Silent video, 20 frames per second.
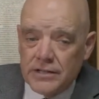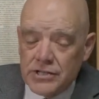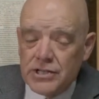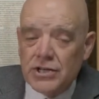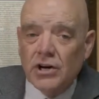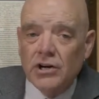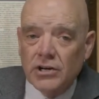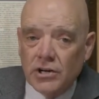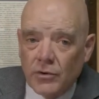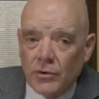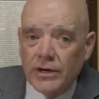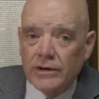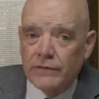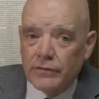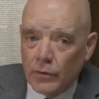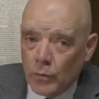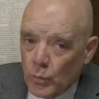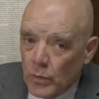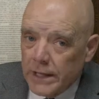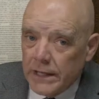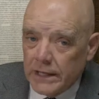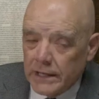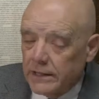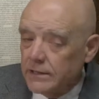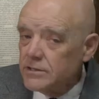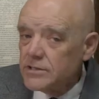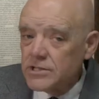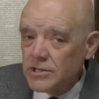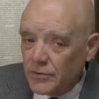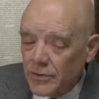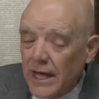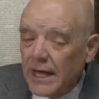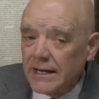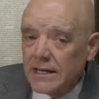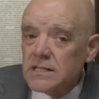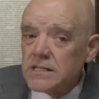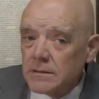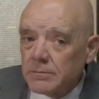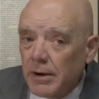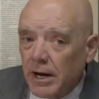start going for we. So that
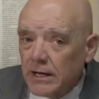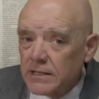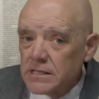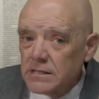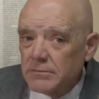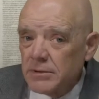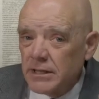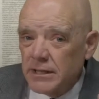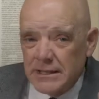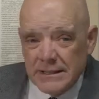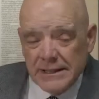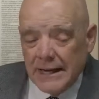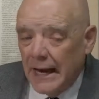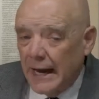is a possibility.